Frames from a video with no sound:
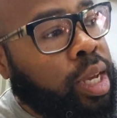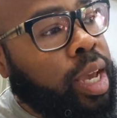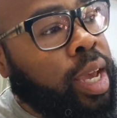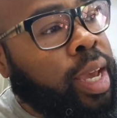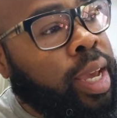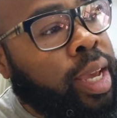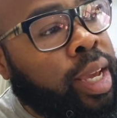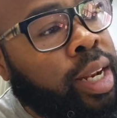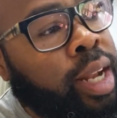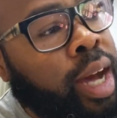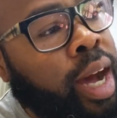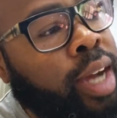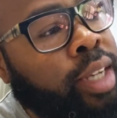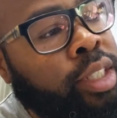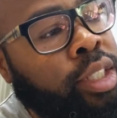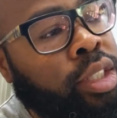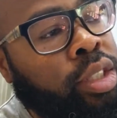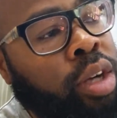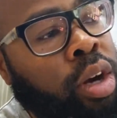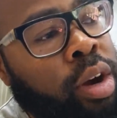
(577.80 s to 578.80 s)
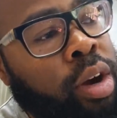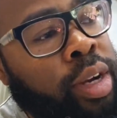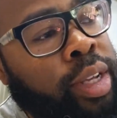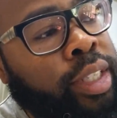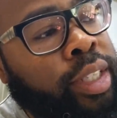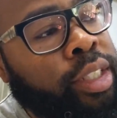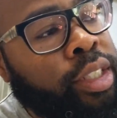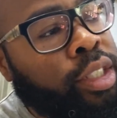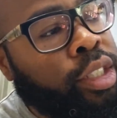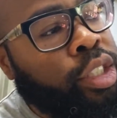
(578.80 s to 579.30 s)
and I
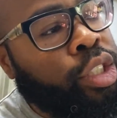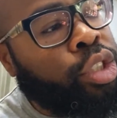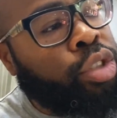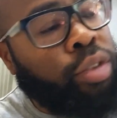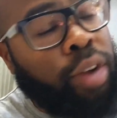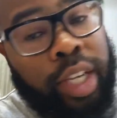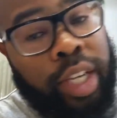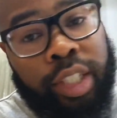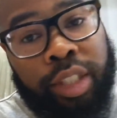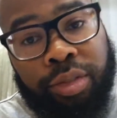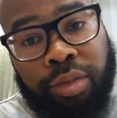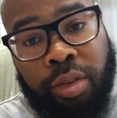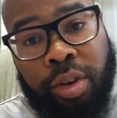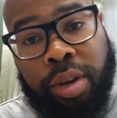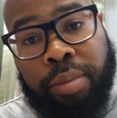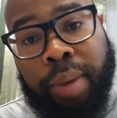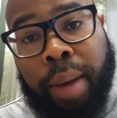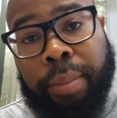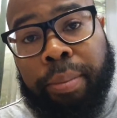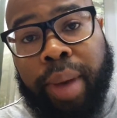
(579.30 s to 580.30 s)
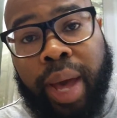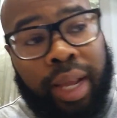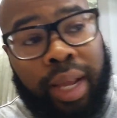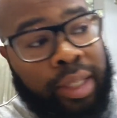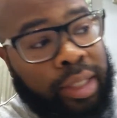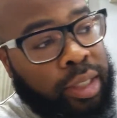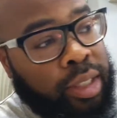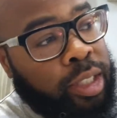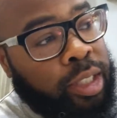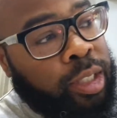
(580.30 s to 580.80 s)
started transferring my
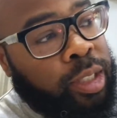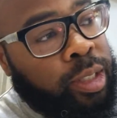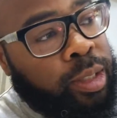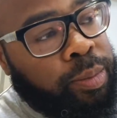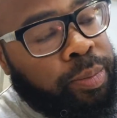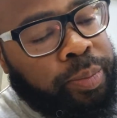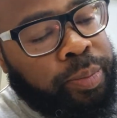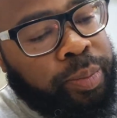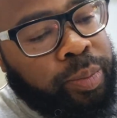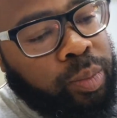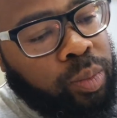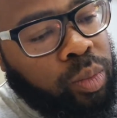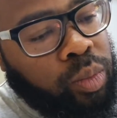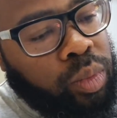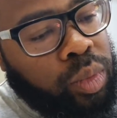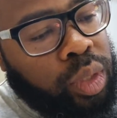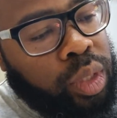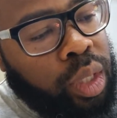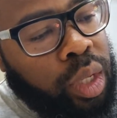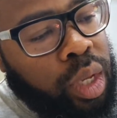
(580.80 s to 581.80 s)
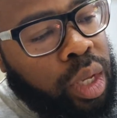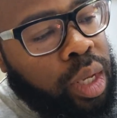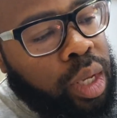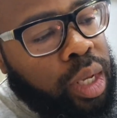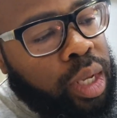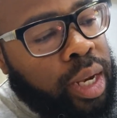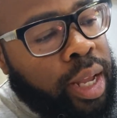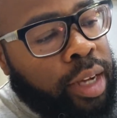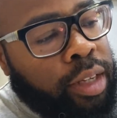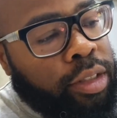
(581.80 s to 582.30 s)
balances.
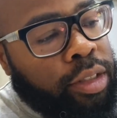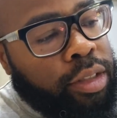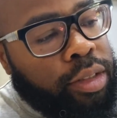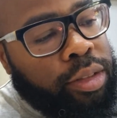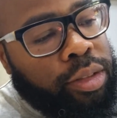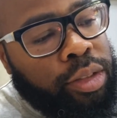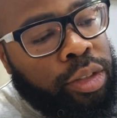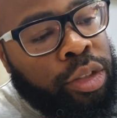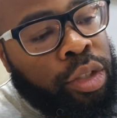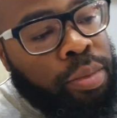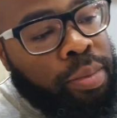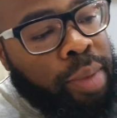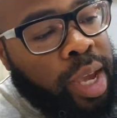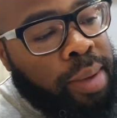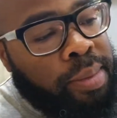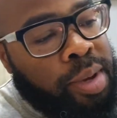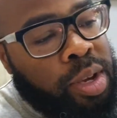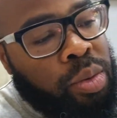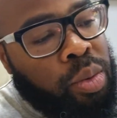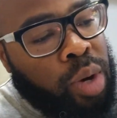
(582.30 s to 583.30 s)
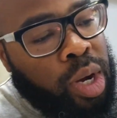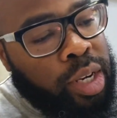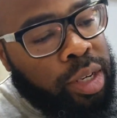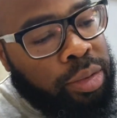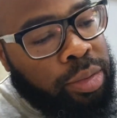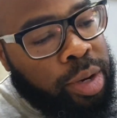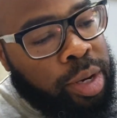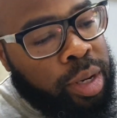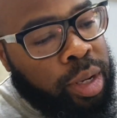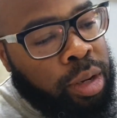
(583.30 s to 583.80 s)
Now, you may be
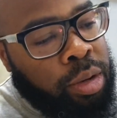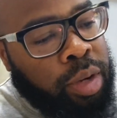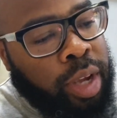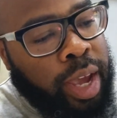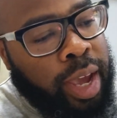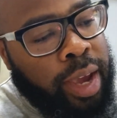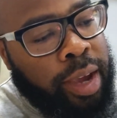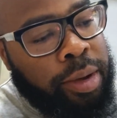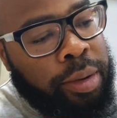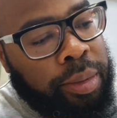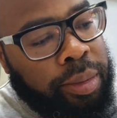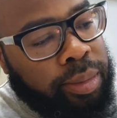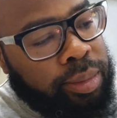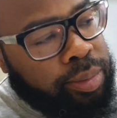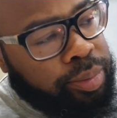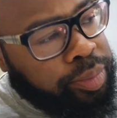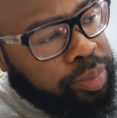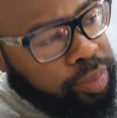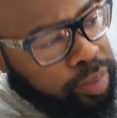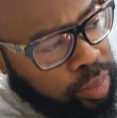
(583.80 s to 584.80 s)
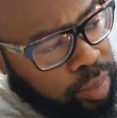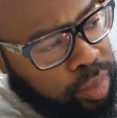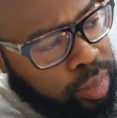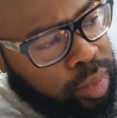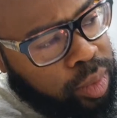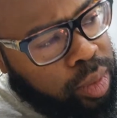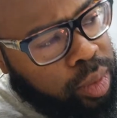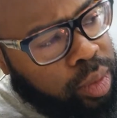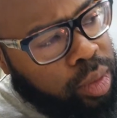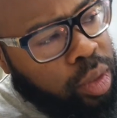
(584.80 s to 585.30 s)
wondering, okay,
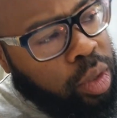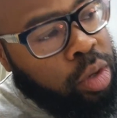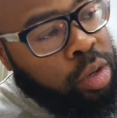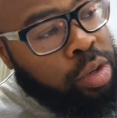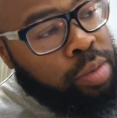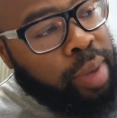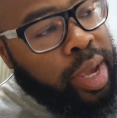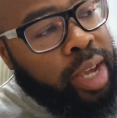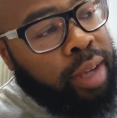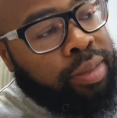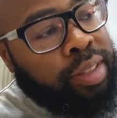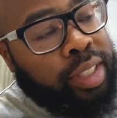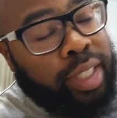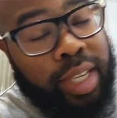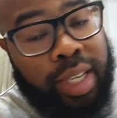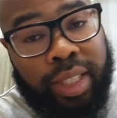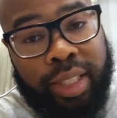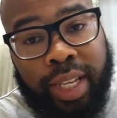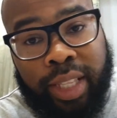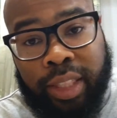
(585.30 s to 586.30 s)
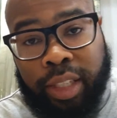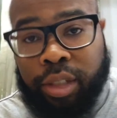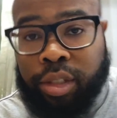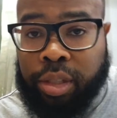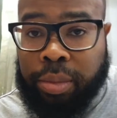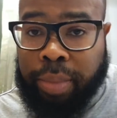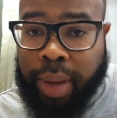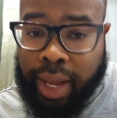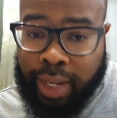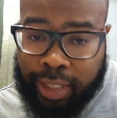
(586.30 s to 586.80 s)
or you may have seen that there's
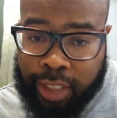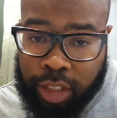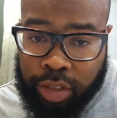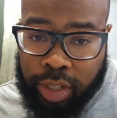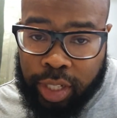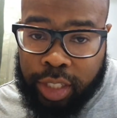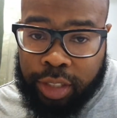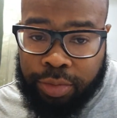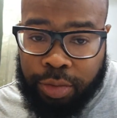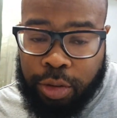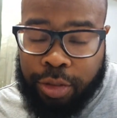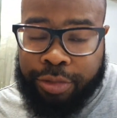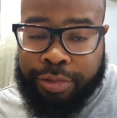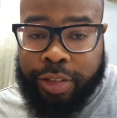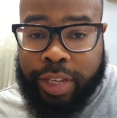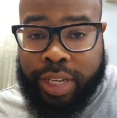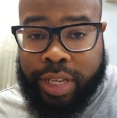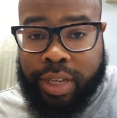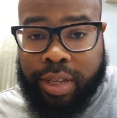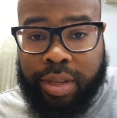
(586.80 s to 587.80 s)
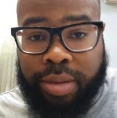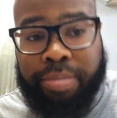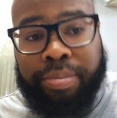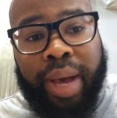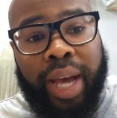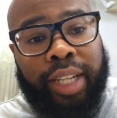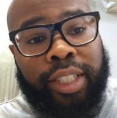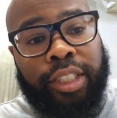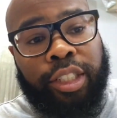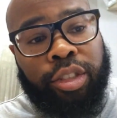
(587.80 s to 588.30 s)
a balance transfer fee.
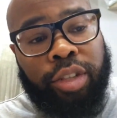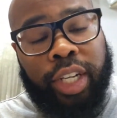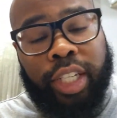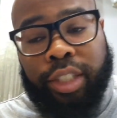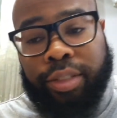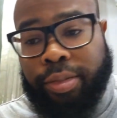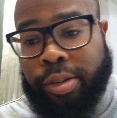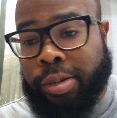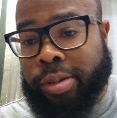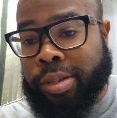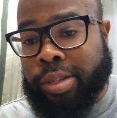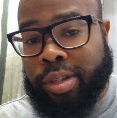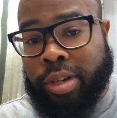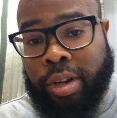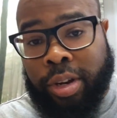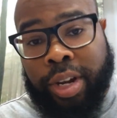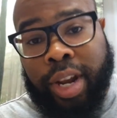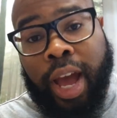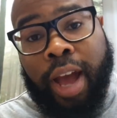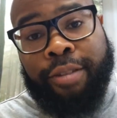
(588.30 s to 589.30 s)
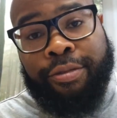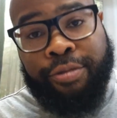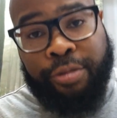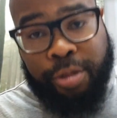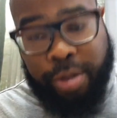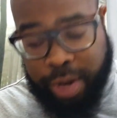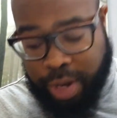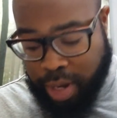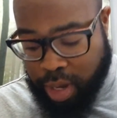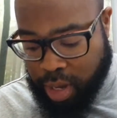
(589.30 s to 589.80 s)
Balance transfers are not
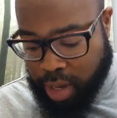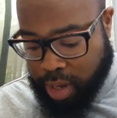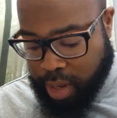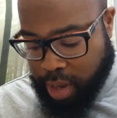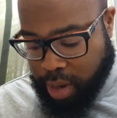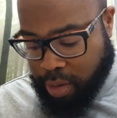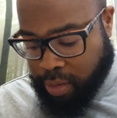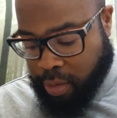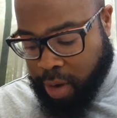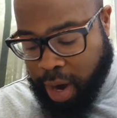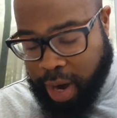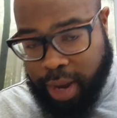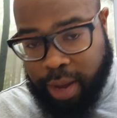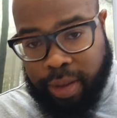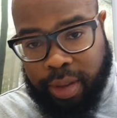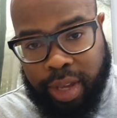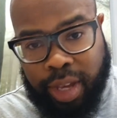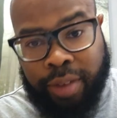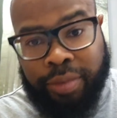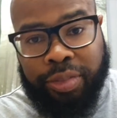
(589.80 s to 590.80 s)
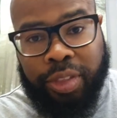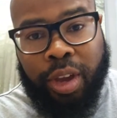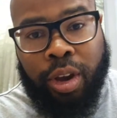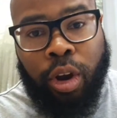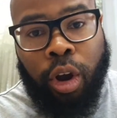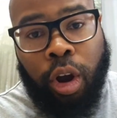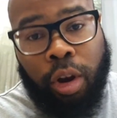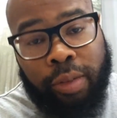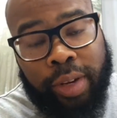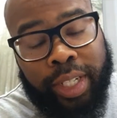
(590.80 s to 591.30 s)
free, right? If they're
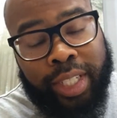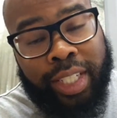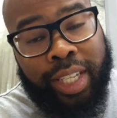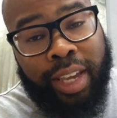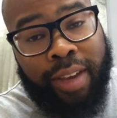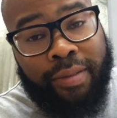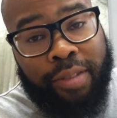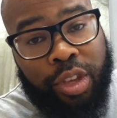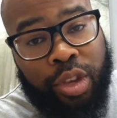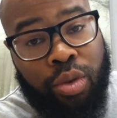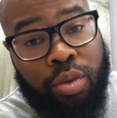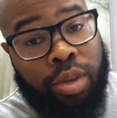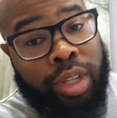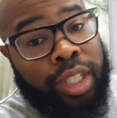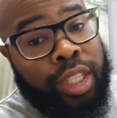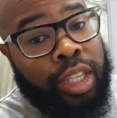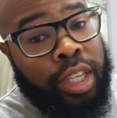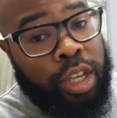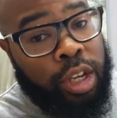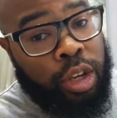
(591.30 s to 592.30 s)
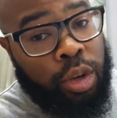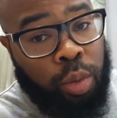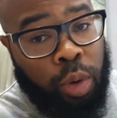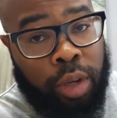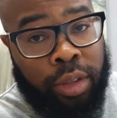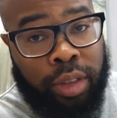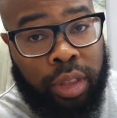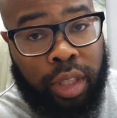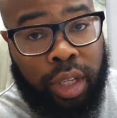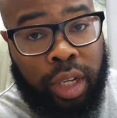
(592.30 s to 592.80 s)
already giving you a year
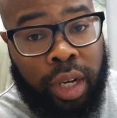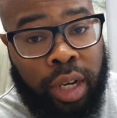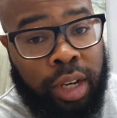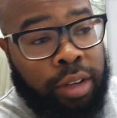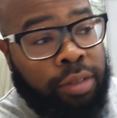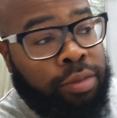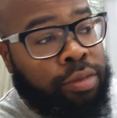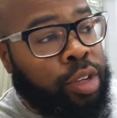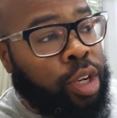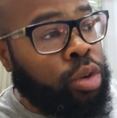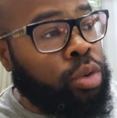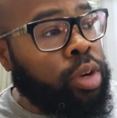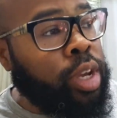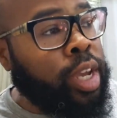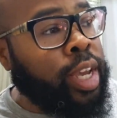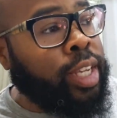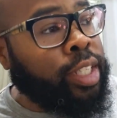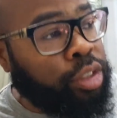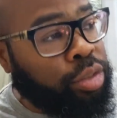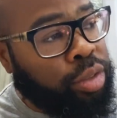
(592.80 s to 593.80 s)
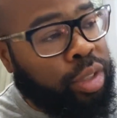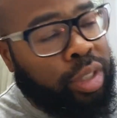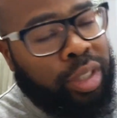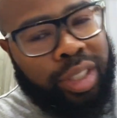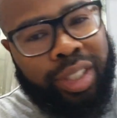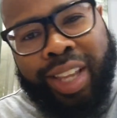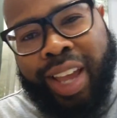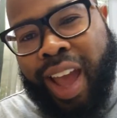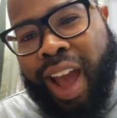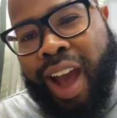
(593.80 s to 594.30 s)
worth of no
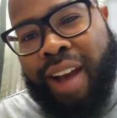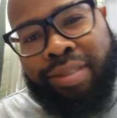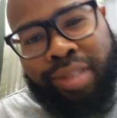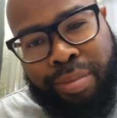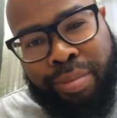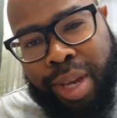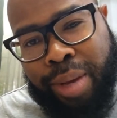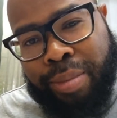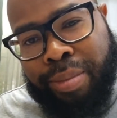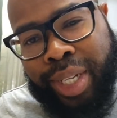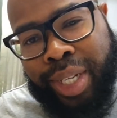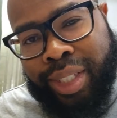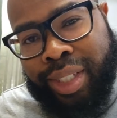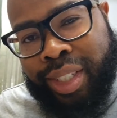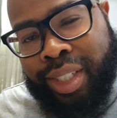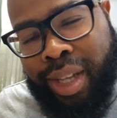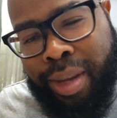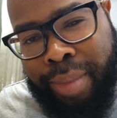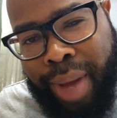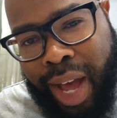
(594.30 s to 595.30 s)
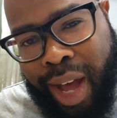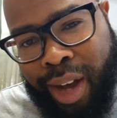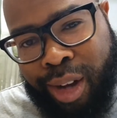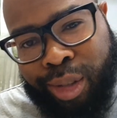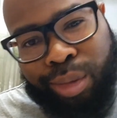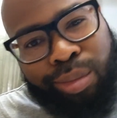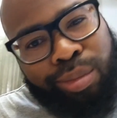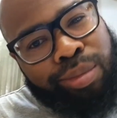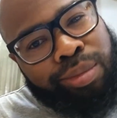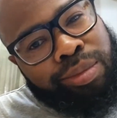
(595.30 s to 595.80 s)
interest, they have to make money somehow.
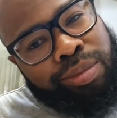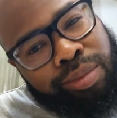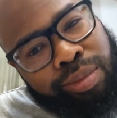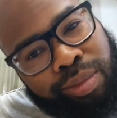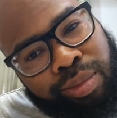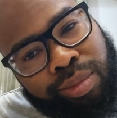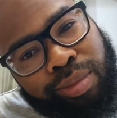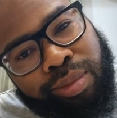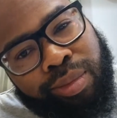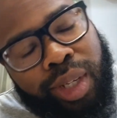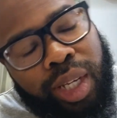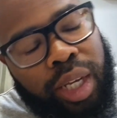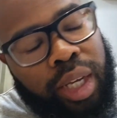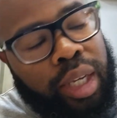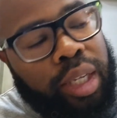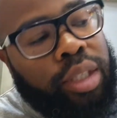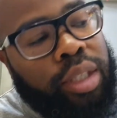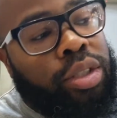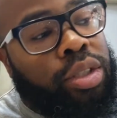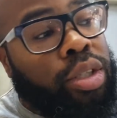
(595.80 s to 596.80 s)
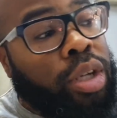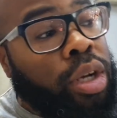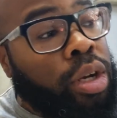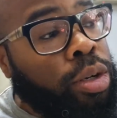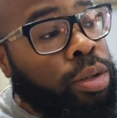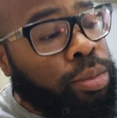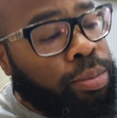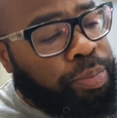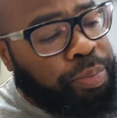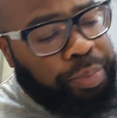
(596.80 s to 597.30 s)

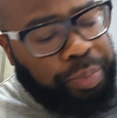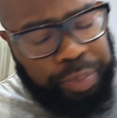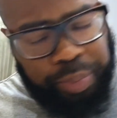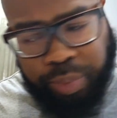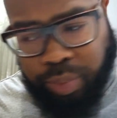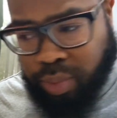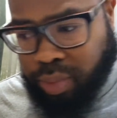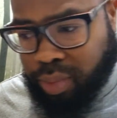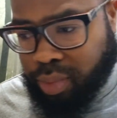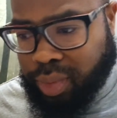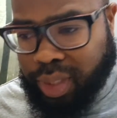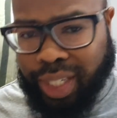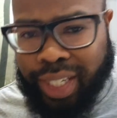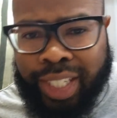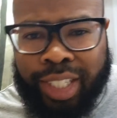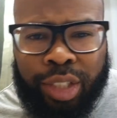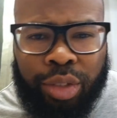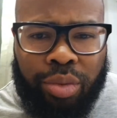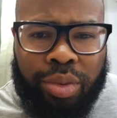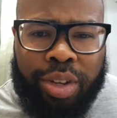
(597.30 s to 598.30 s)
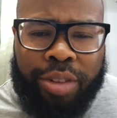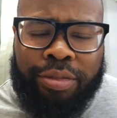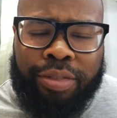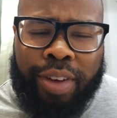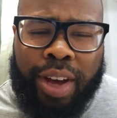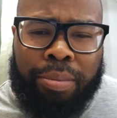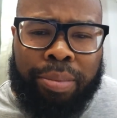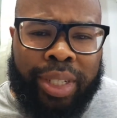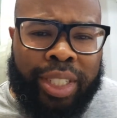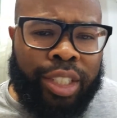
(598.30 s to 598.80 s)
So it's 3 to
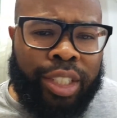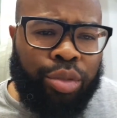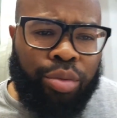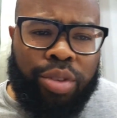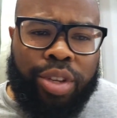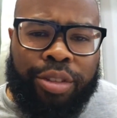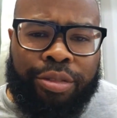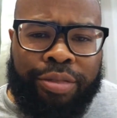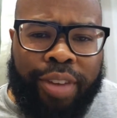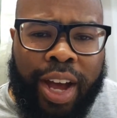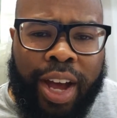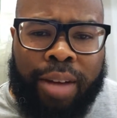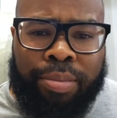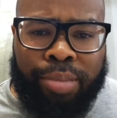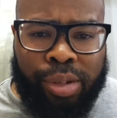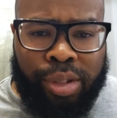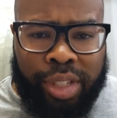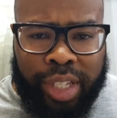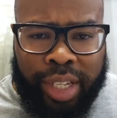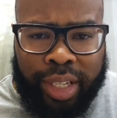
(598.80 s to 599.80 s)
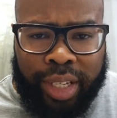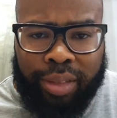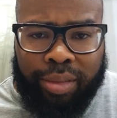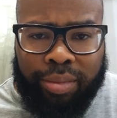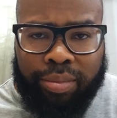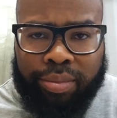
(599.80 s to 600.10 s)
5, but it's 3 to 5%,